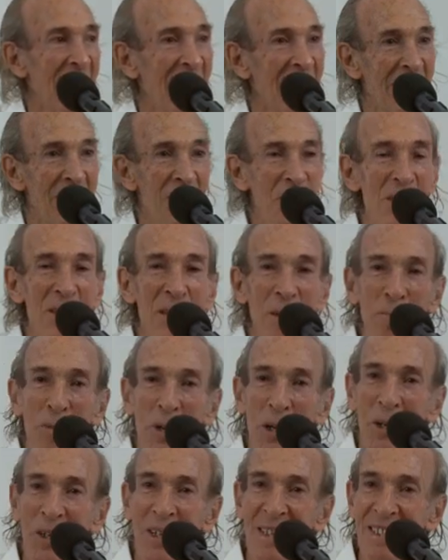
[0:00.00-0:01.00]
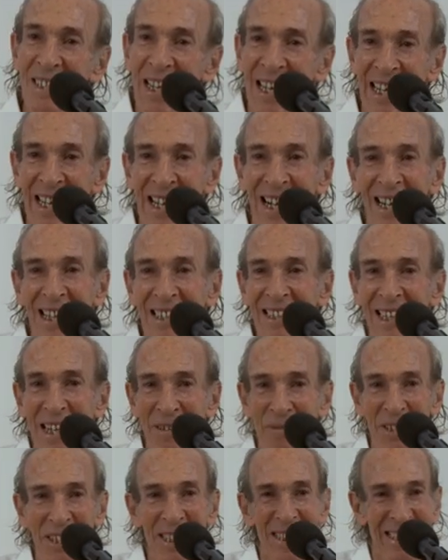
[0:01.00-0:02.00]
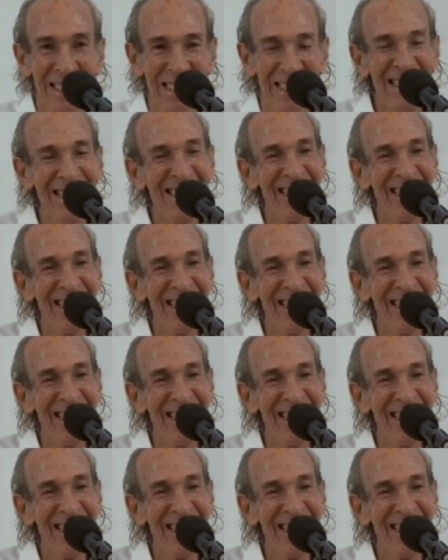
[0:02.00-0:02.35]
This is a progress I hardly ever see.